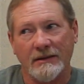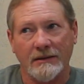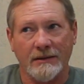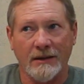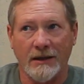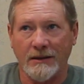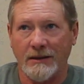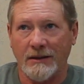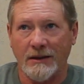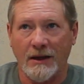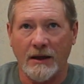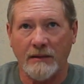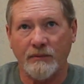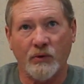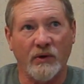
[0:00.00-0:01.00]

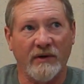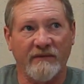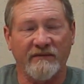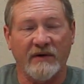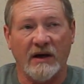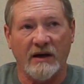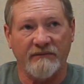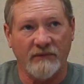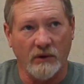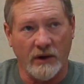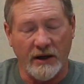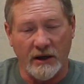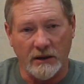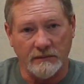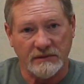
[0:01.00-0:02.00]
ninety-nine point five
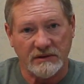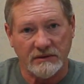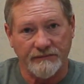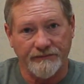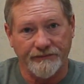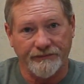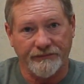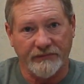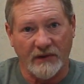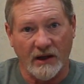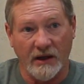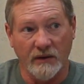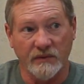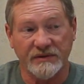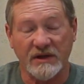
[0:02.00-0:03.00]
grams.
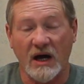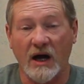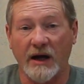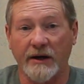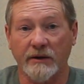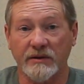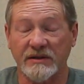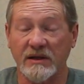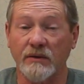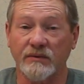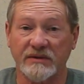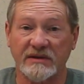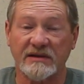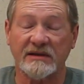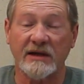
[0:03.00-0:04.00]
It was a higher C, it was
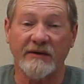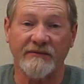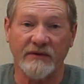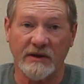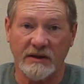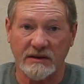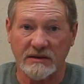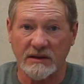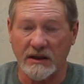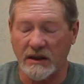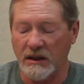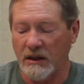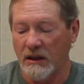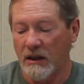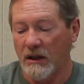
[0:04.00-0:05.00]
a seventy C.
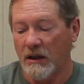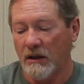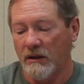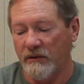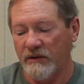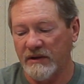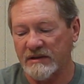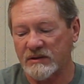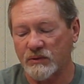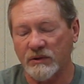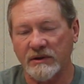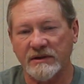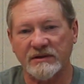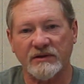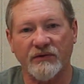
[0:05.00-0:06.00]
This
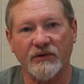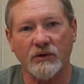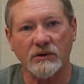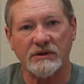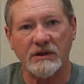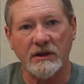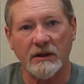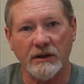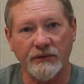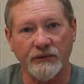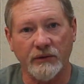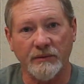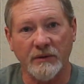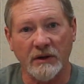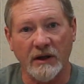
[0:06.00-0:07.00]
one is a thirteen
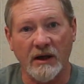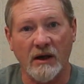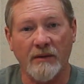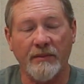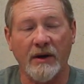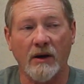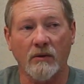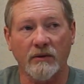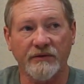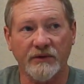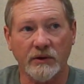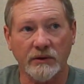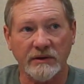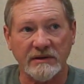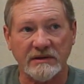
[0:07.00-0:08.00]
hundred milliamp hour
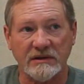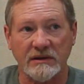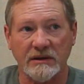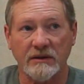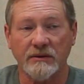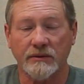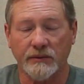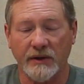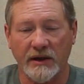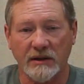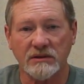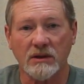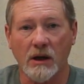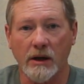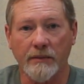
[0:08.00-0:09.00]
thirty C three
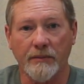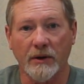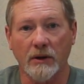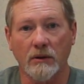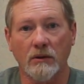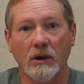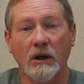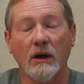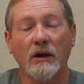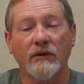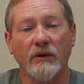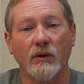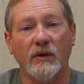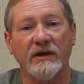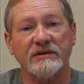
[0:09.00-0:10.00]
S LiPo
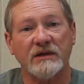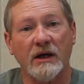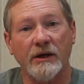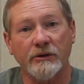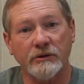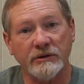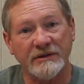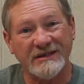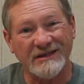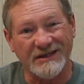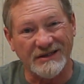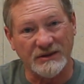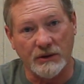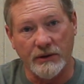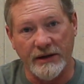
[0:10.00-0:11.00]
that weighs one hundred
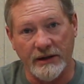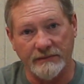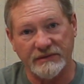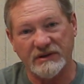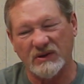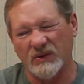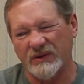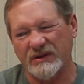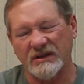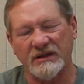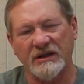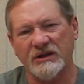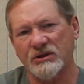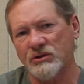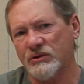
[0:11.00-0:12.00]
six grams, so it's
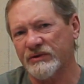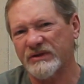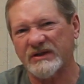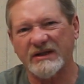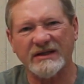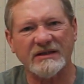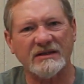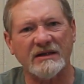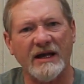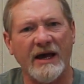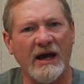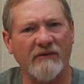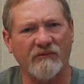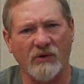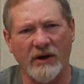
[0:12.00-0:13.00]
additional six and a
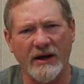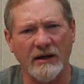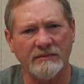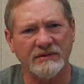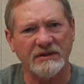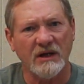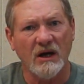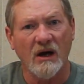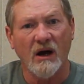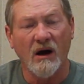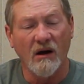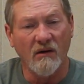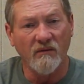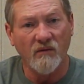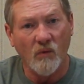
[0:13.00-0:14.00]
half grams
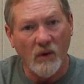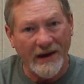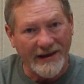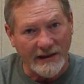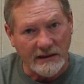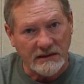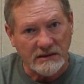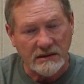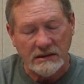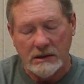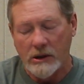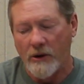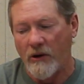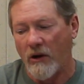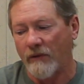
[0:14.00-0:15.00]
of weight.
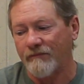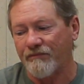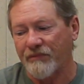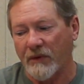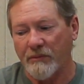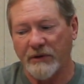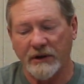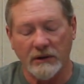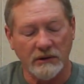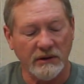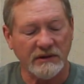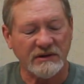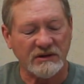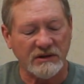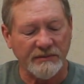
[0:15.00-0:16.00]
But it
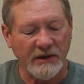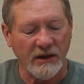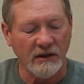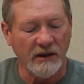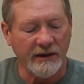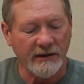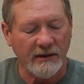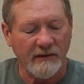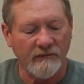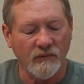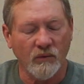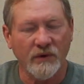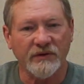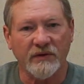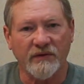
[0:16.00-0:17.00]
looks to me like
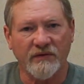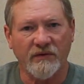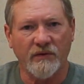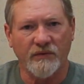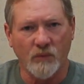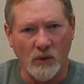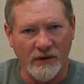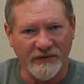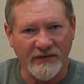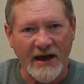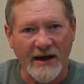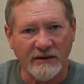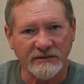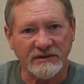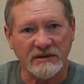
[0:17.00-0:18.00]
even with the one
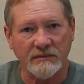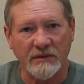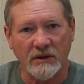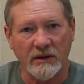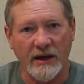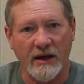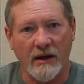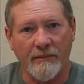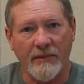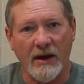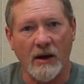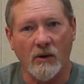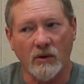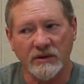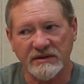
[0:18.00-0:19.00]
thousand milliamp
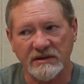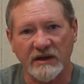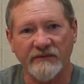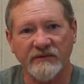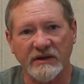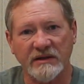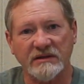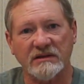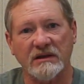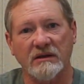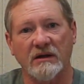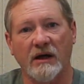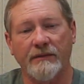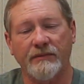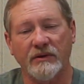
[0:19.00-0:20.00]
hour seventy C
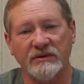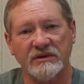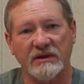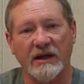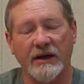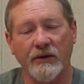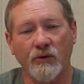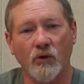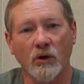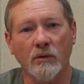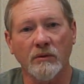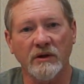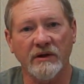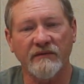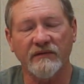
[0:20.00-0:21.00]
LiPos that I
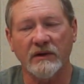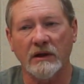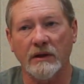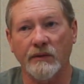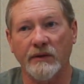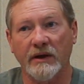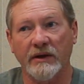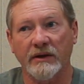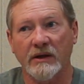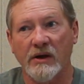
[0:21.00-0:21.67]
normally fly with,